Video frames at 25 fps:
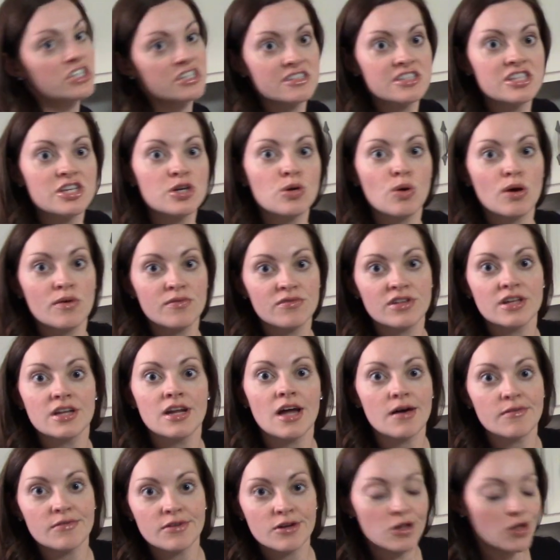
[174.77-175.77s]
is the equivalent
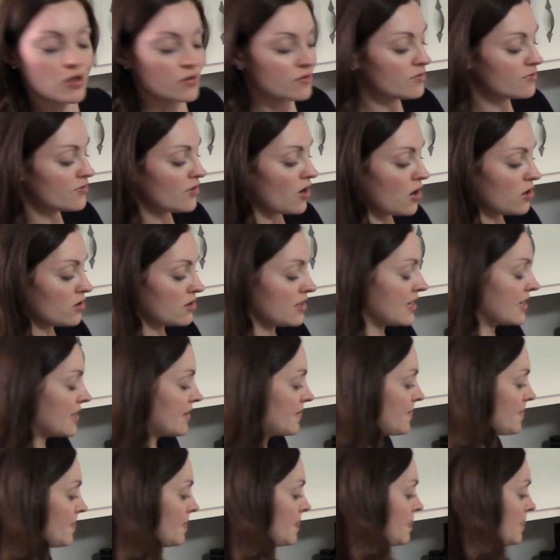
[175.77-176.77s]
of a clove of
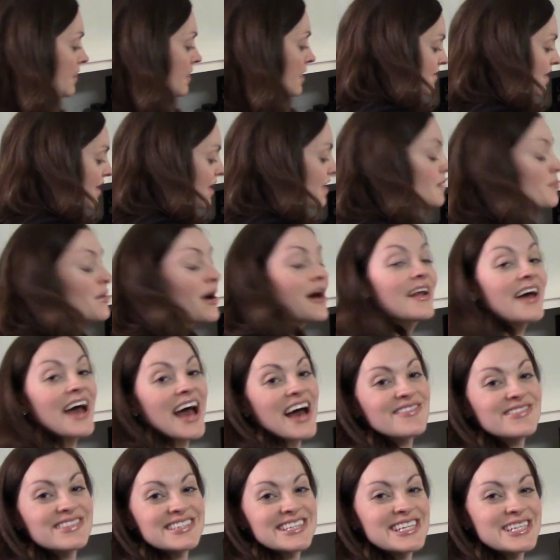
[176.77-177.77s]
garlic, and about a
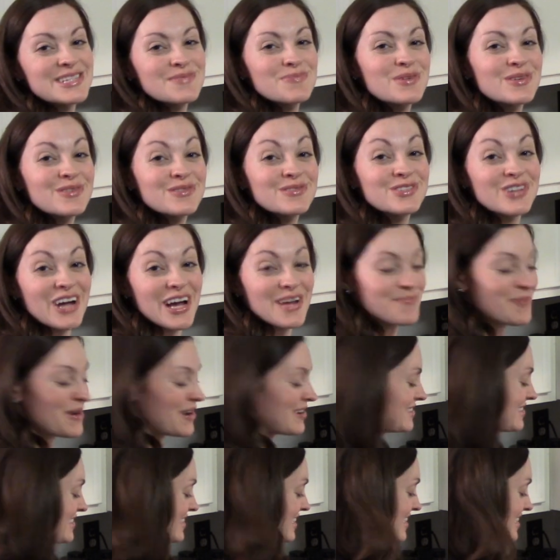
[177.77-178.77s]
half a teaspoon of dried
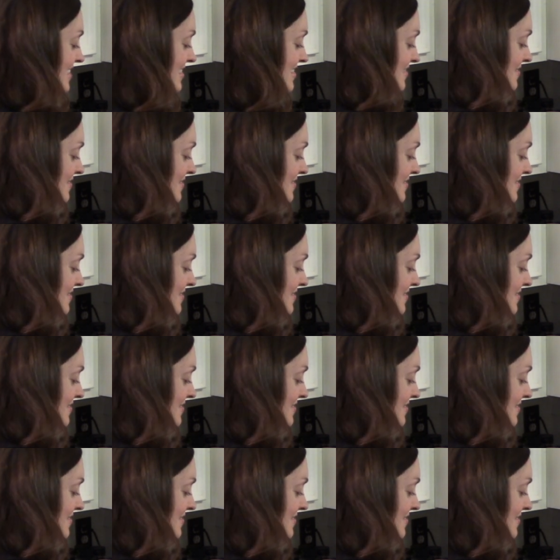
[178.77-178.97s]
parsley.